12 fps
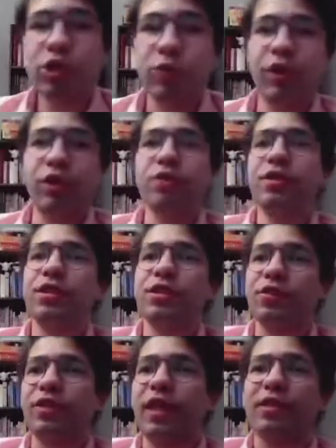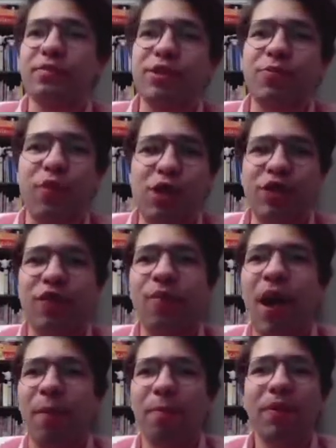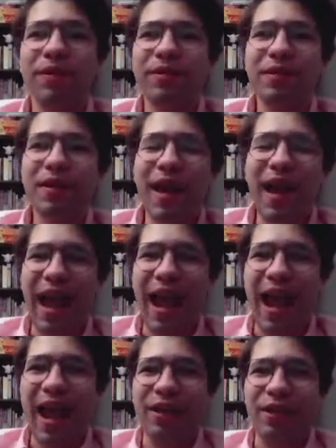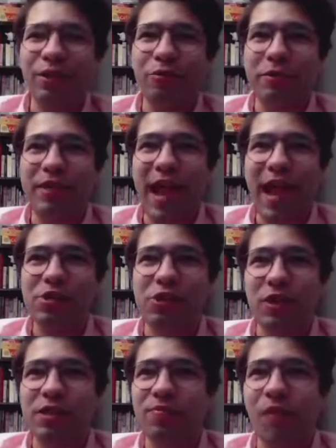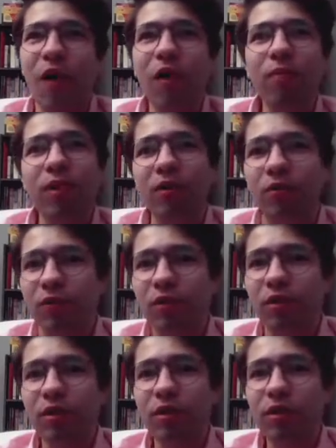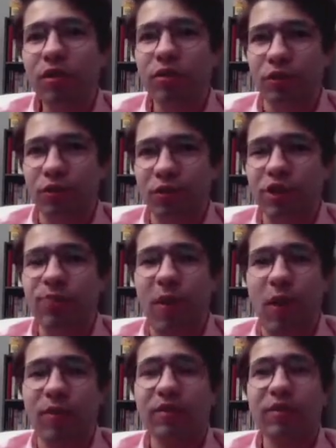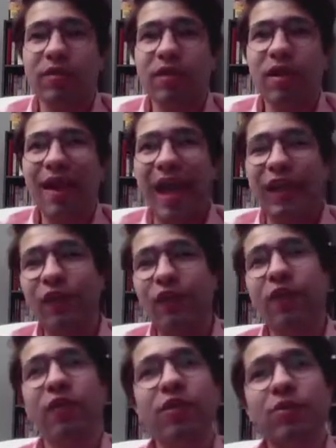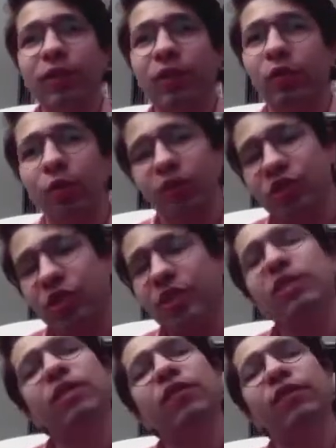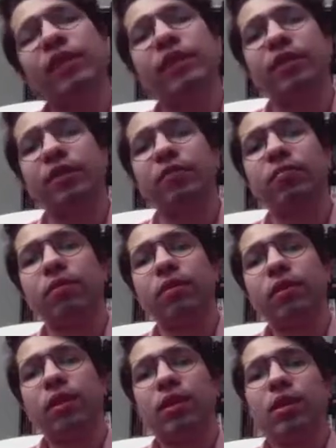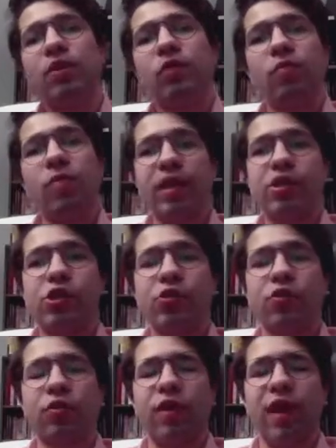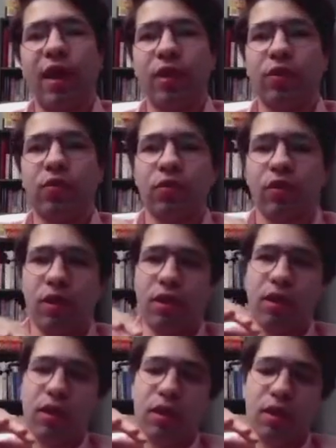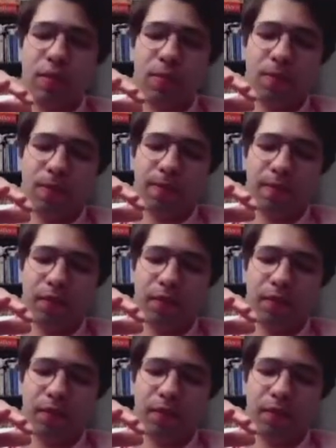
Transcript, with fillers: So what you do is, is you take some inspiration from up and you attach a small balloon to your experiment and you fill this balloon with just enough helium to make sure that your um,